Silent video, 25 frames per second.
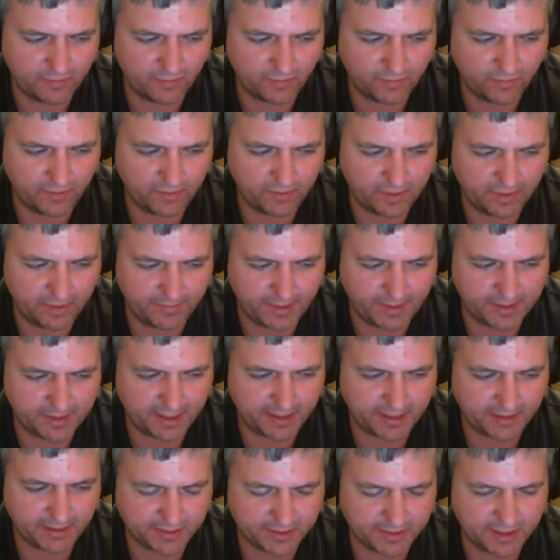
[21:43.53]
My
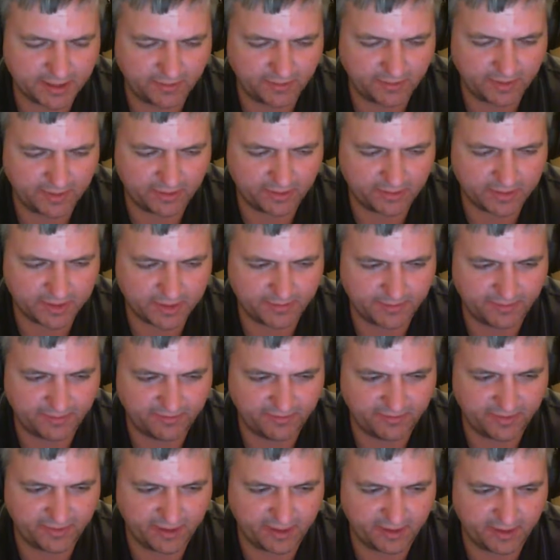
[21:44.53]
daughter stayed awake through some
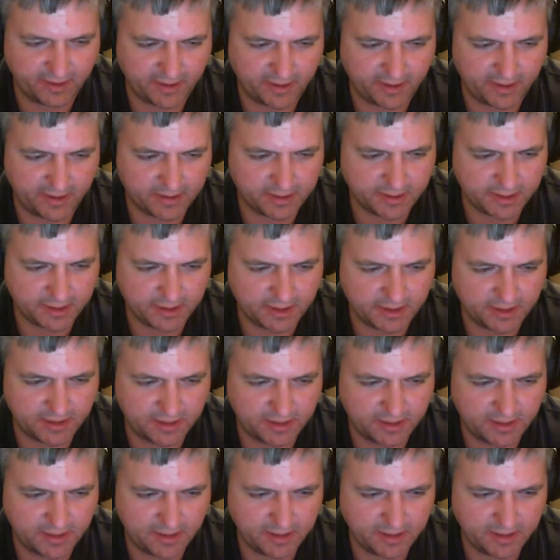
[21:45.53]
of Valerian. She